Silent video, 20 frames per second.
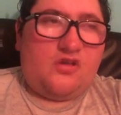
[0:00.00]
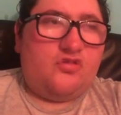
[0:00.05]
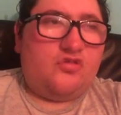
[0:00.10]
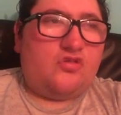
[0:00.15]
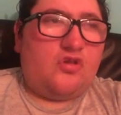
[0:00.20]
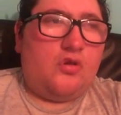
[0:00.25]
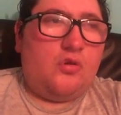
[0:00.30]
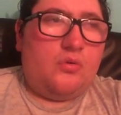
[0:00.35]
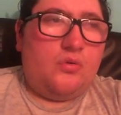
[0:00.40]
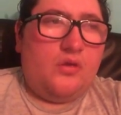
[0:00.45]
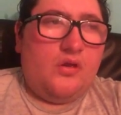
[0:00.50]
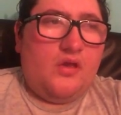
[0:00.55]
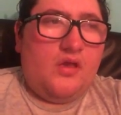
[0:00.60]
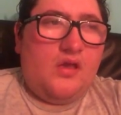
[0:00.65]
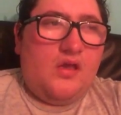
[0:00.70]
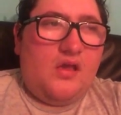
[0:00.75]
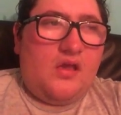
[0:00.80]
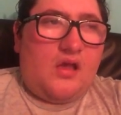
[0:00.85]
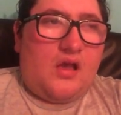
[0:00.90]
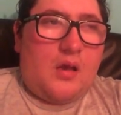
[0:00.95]
So
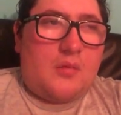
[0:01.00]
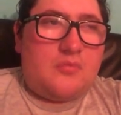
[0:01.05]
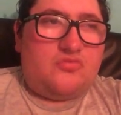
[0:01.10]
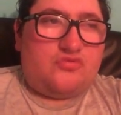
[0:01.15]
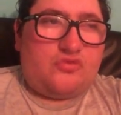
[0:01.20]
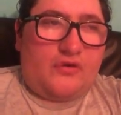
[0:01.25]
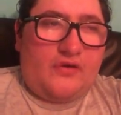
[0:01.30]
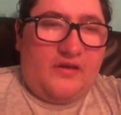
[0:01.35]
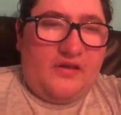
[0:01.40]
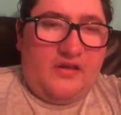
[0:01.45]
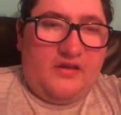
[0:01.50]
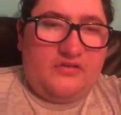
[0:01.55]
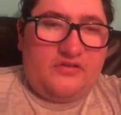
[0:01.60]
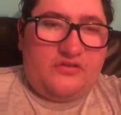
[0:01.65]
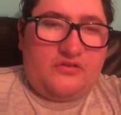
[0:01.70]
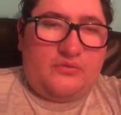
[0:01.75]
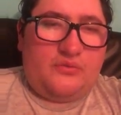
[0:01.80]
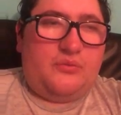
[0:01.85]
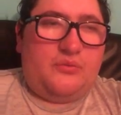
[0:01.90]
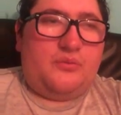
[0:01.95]
I'm trying
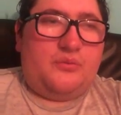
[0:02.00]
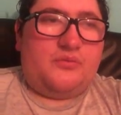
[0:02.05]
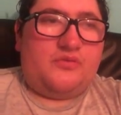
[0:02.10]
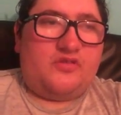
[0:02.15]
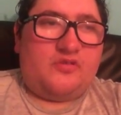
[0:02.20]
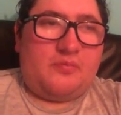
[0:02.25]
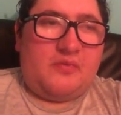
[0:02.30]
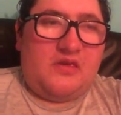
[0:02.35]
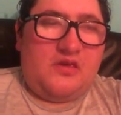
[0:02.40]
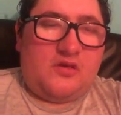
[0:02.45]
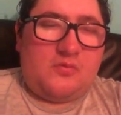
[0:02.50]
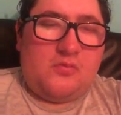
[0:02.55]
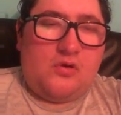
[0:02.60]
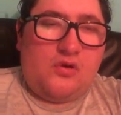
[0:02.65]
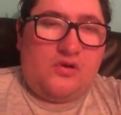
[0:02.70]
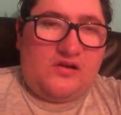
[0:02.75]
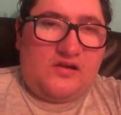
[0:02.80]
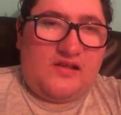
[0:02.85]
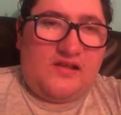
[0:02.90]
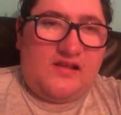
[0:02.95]
to speak
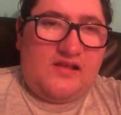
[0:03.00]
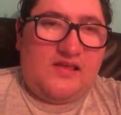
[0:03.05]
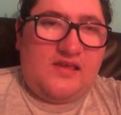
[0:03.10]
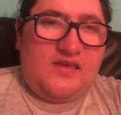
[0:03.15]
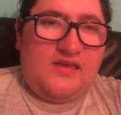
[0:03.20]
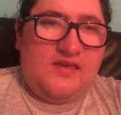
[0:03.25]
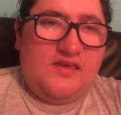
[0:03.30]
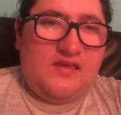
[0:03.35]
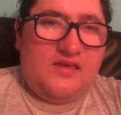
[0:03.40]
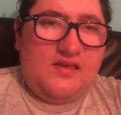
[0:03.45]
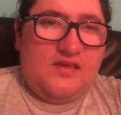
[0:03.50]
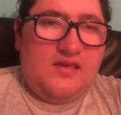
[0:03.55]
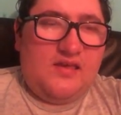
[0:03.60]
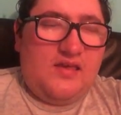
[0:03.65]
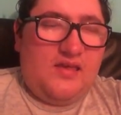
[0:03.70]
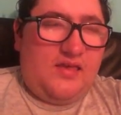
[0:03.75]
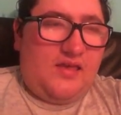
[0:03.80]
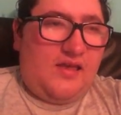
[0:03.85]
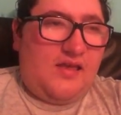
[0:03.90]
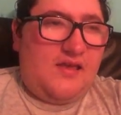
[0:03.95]
more clearly
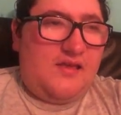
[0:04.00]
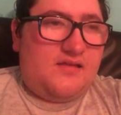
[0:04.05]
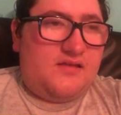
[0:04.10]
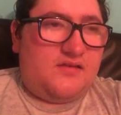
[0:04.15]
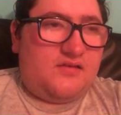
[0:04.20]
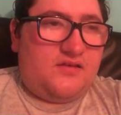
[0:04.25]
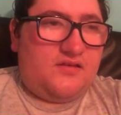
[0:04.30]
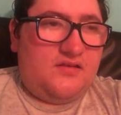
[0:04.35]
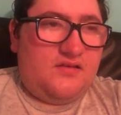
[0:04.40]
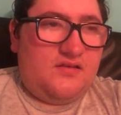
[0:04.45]
and